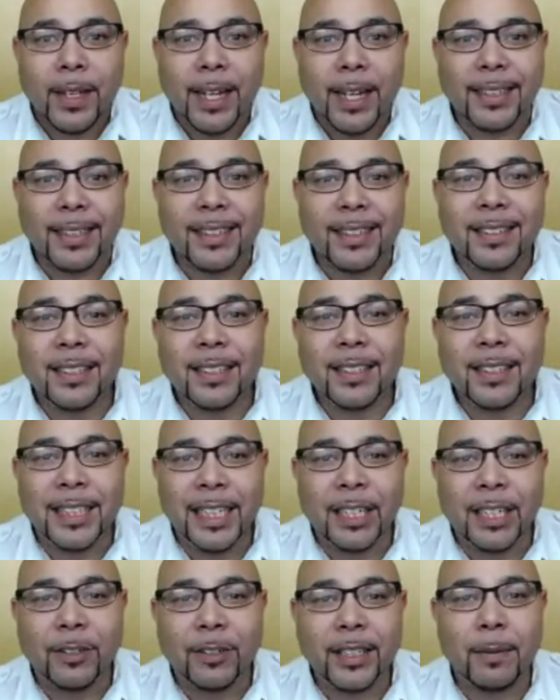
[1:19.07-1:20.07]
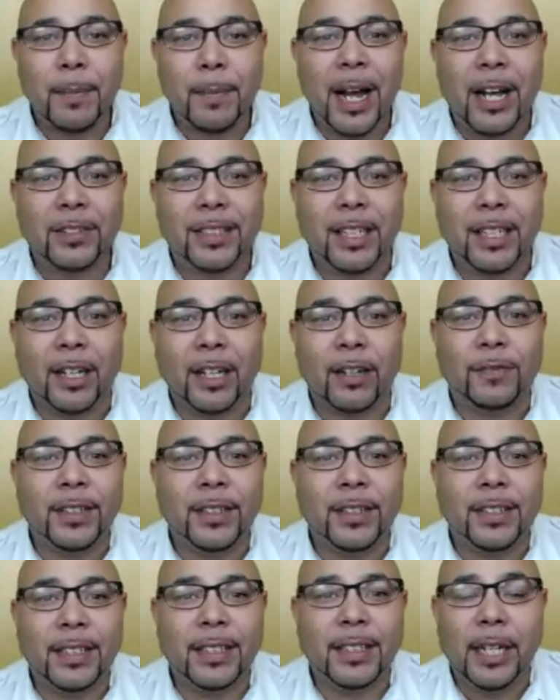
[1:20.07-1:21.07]
And this is a series about
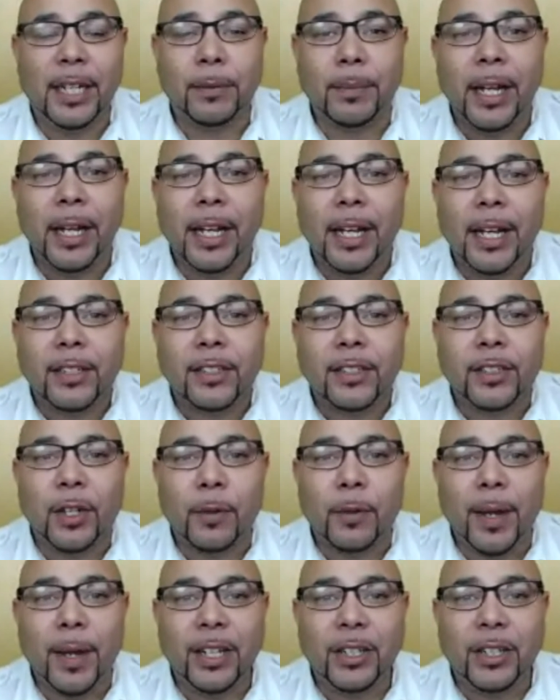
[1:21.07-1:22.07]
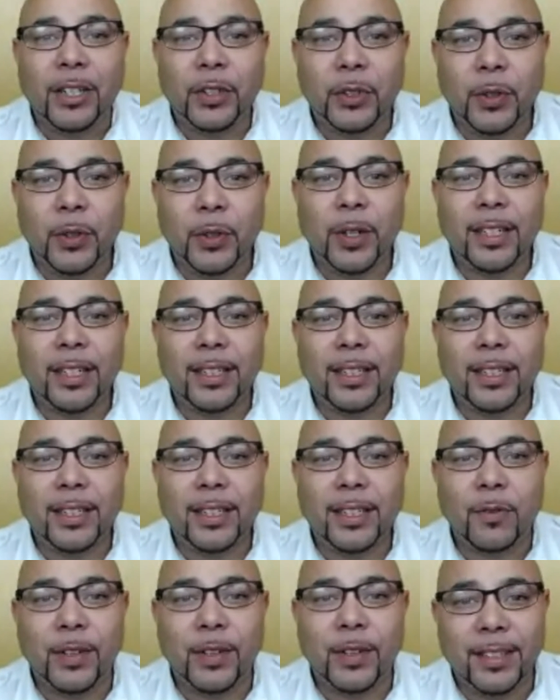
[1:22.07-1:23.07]
self-esteem. So make sure that
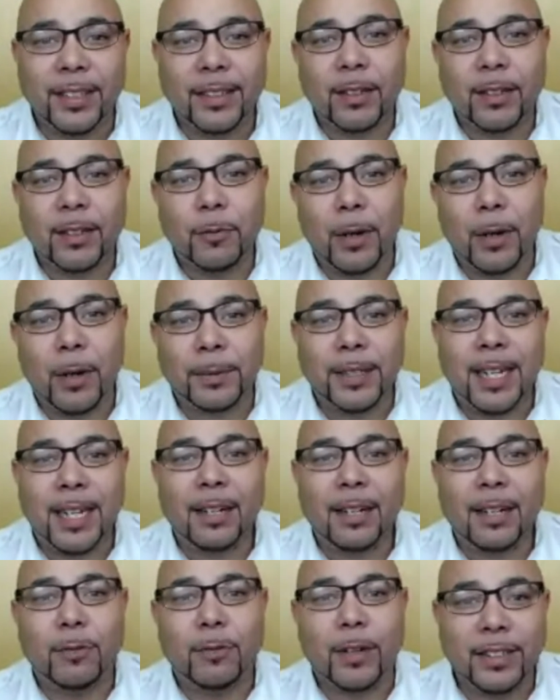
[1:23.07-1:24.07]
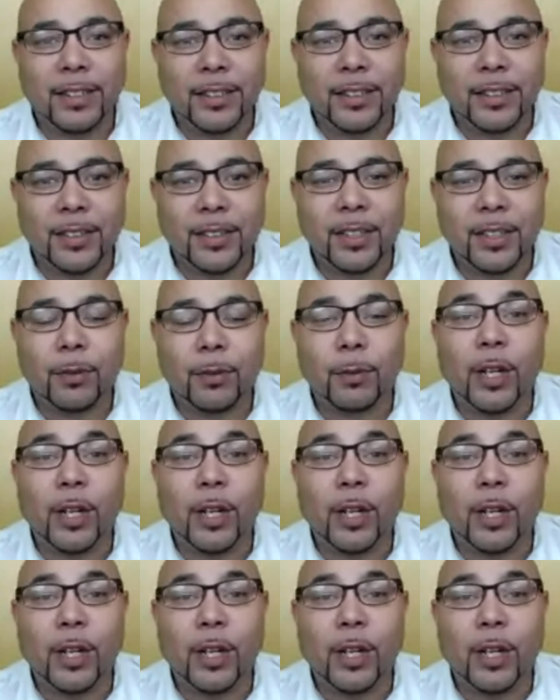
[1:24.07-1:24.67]
you visit the website, register.